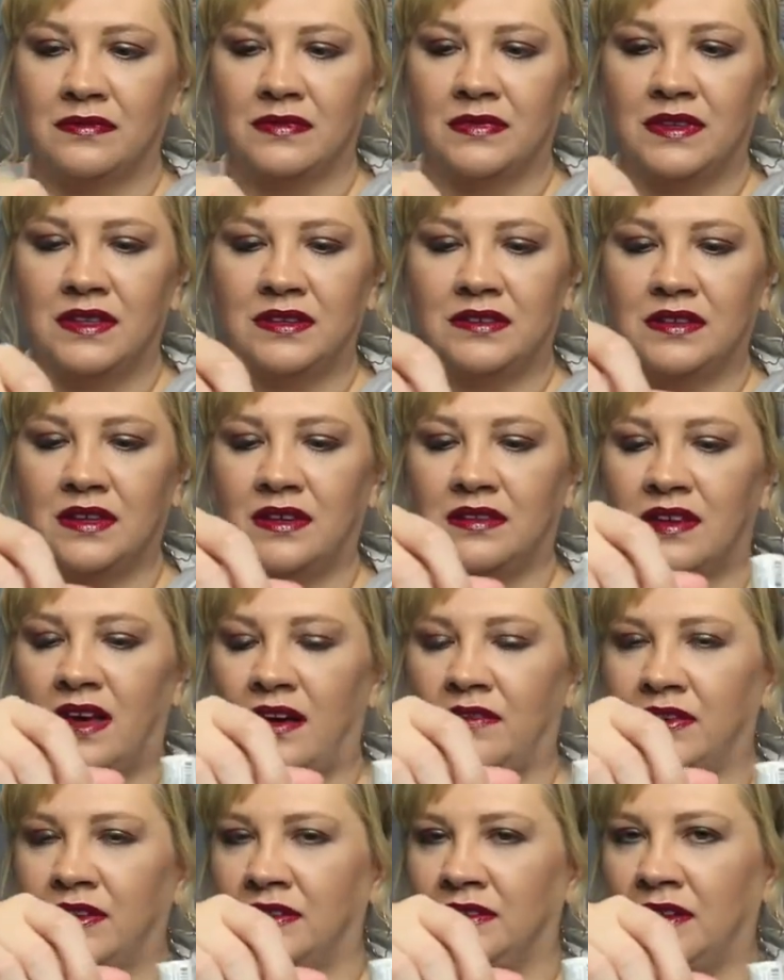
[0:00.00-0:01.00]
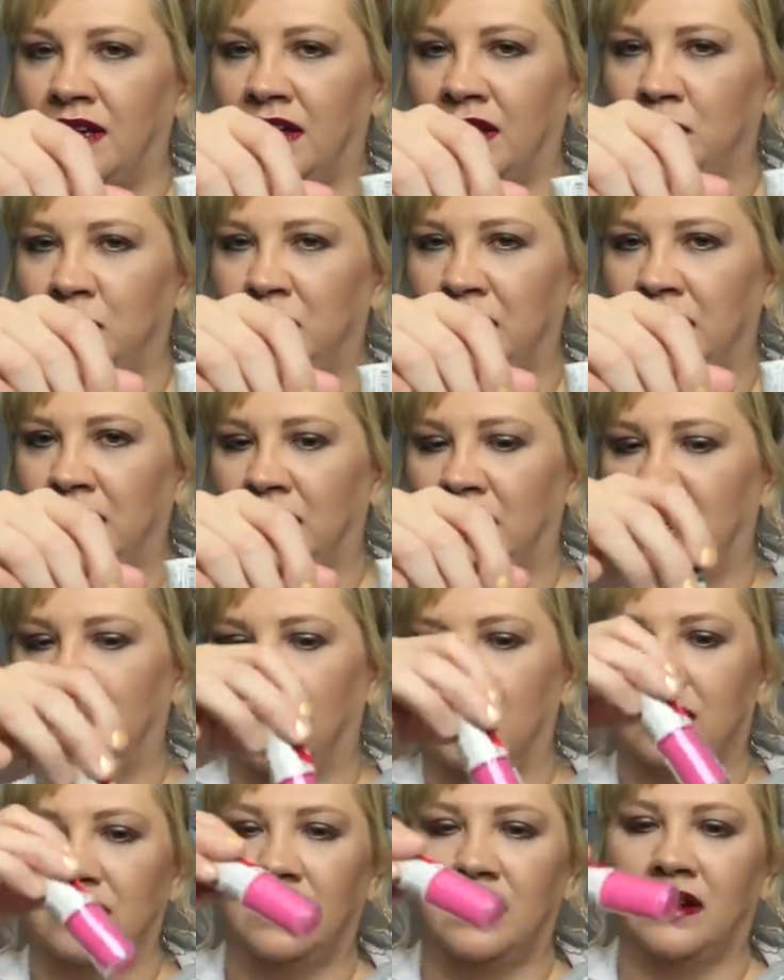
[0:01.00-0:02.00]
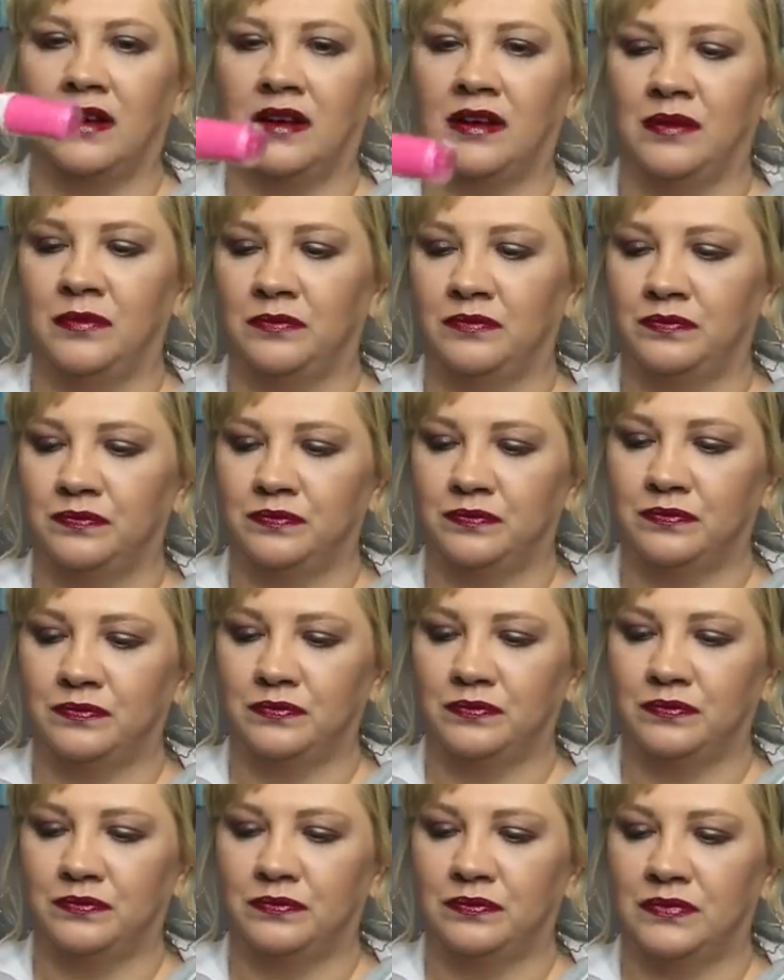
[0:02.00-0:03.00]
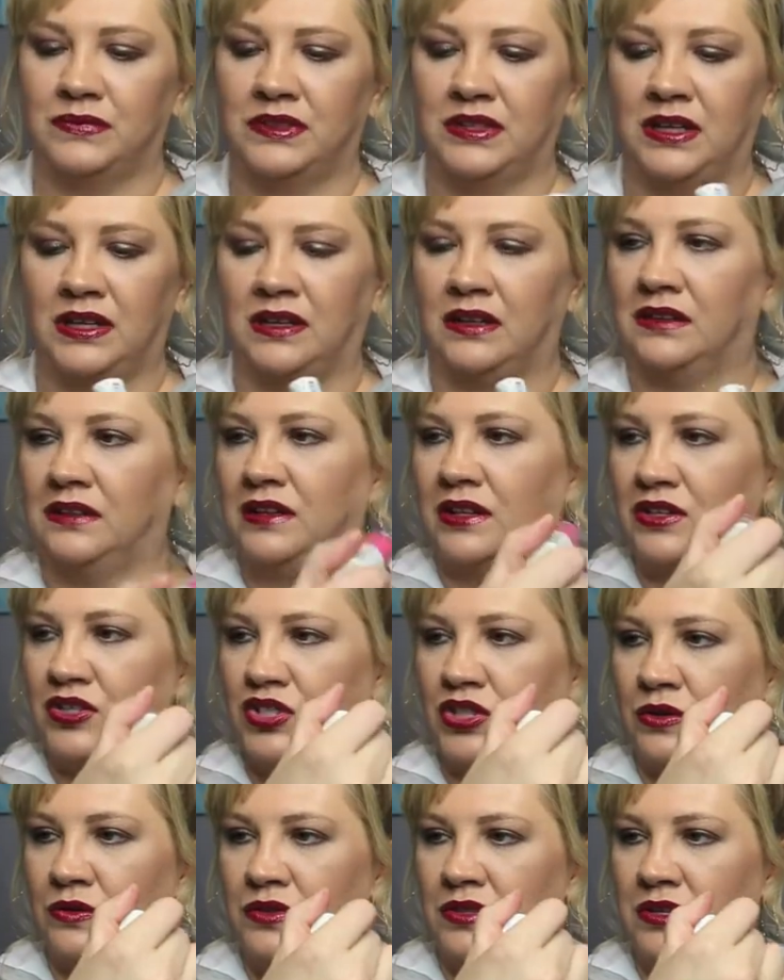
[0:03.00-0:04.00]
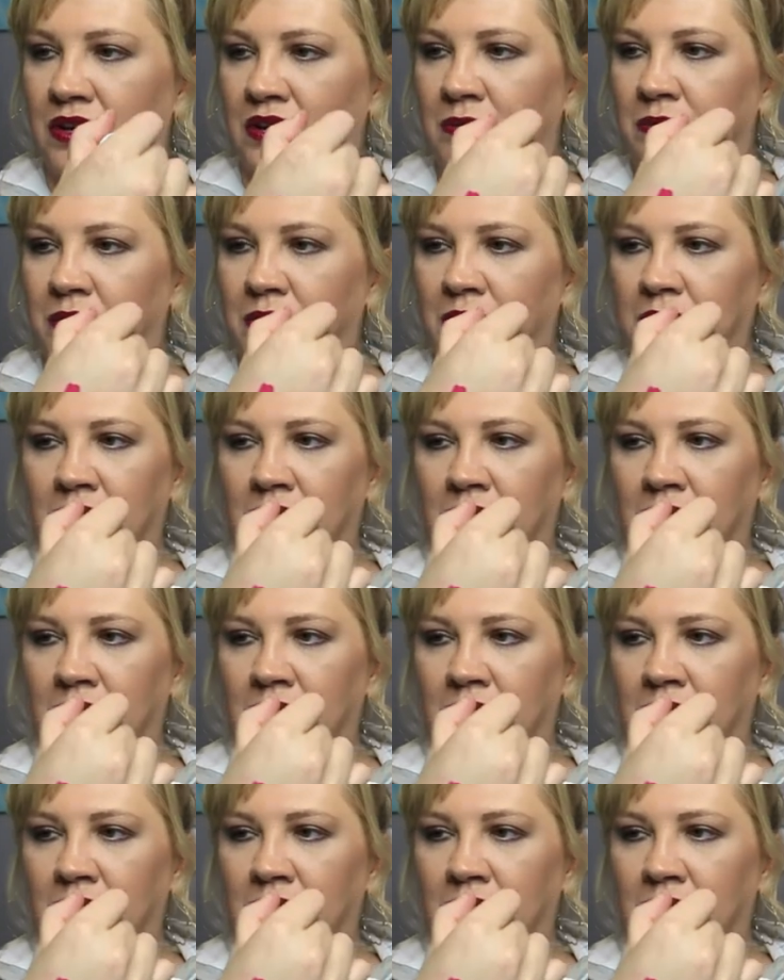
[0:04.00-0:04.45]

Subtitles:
this does have a slight pink tint that shows up.